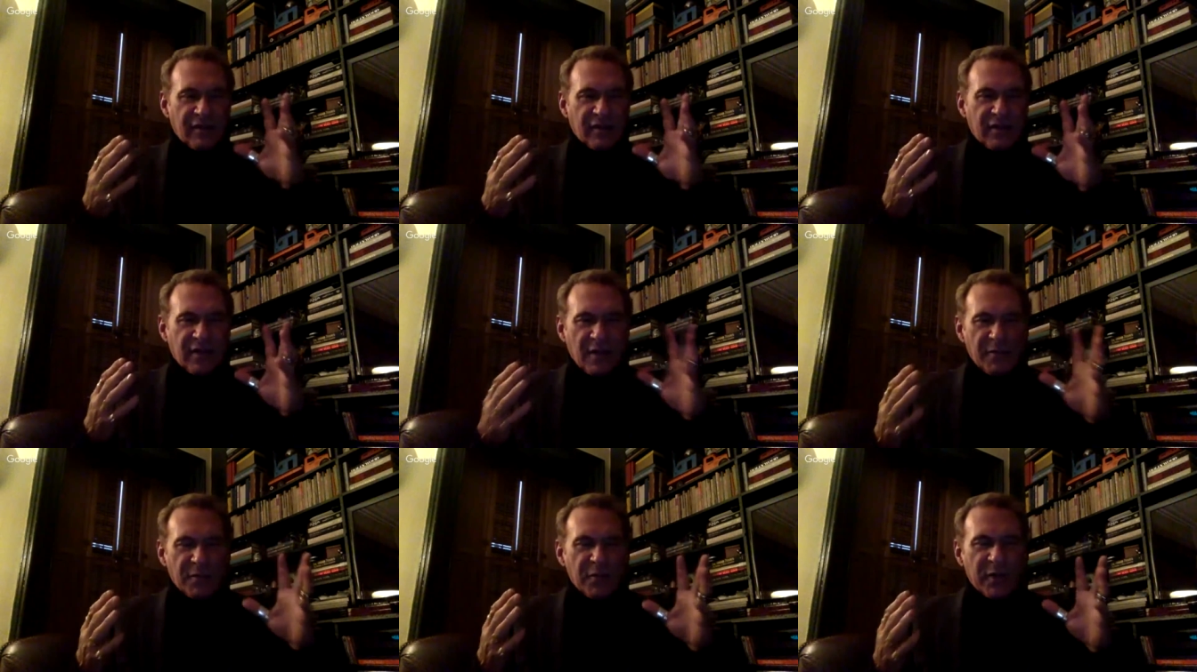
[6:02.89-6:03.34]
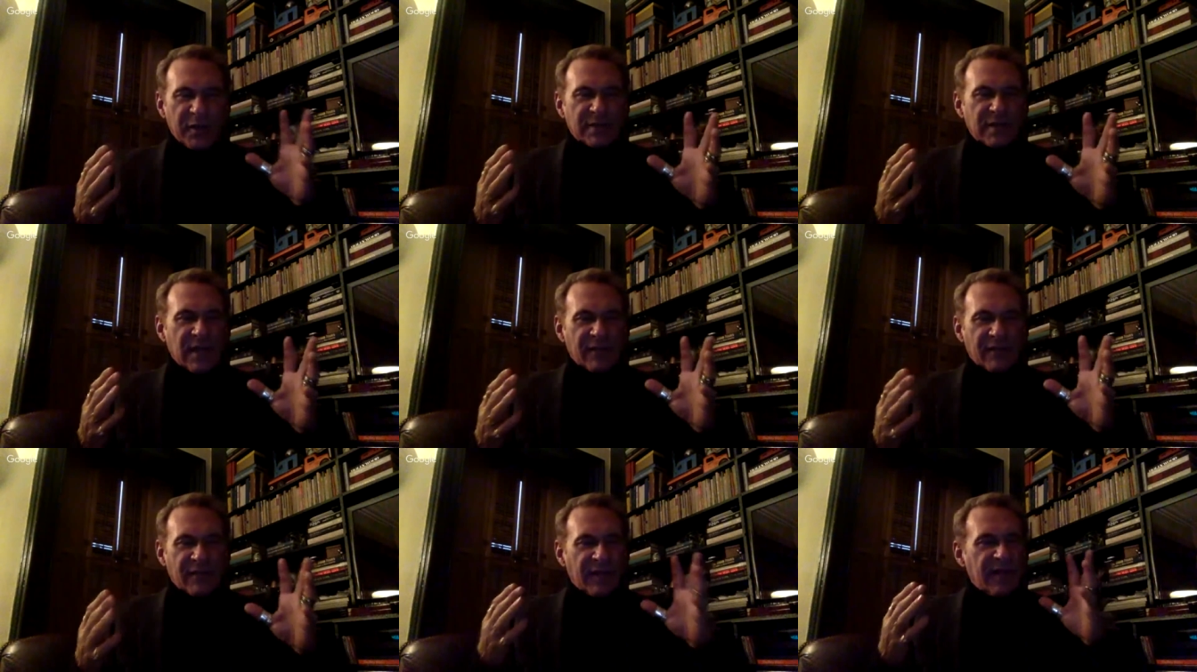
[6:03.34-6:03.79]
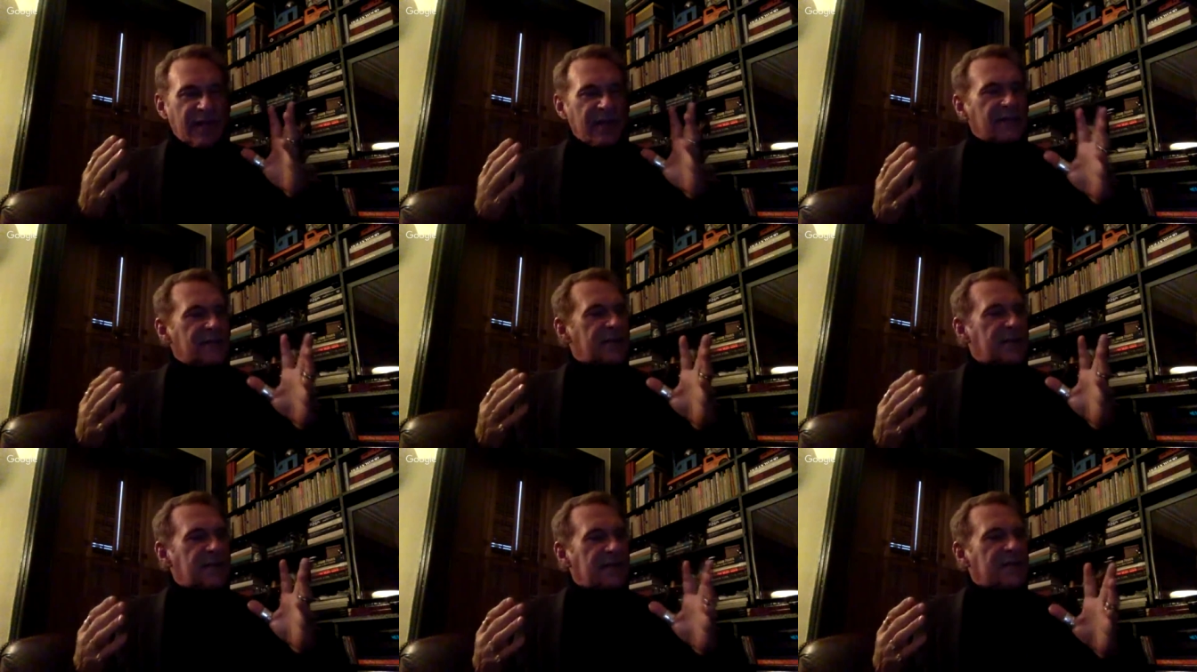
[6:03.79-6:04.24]
the couple weeks after he
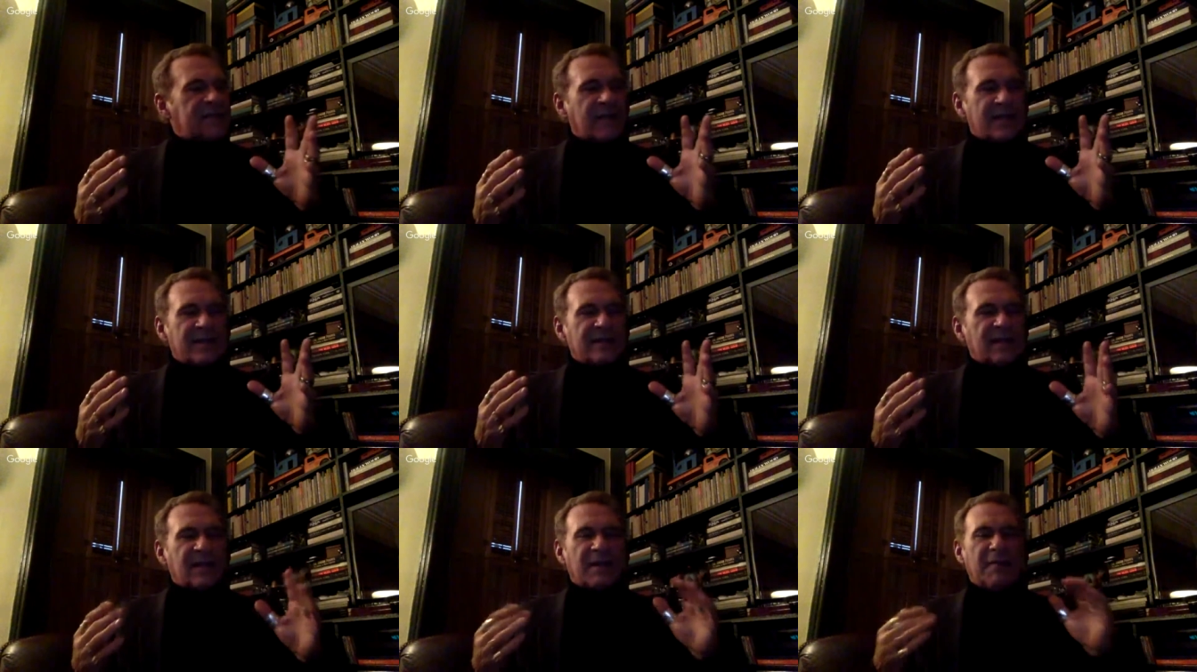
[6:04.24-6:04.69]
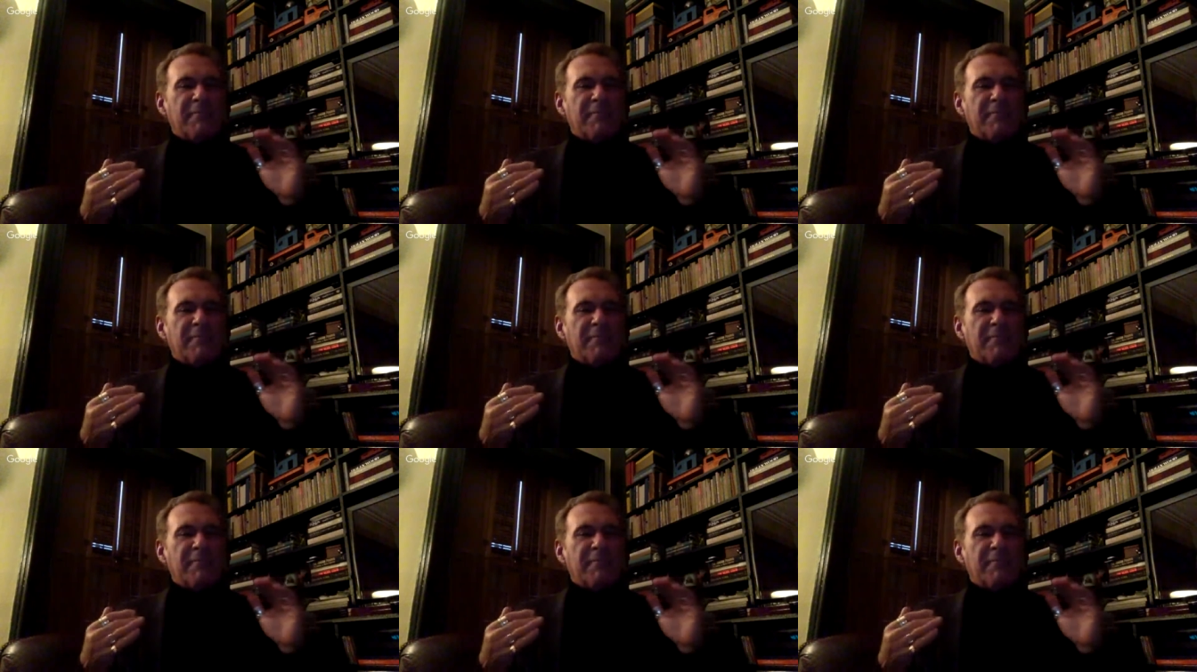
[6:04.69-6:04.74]
he sends out a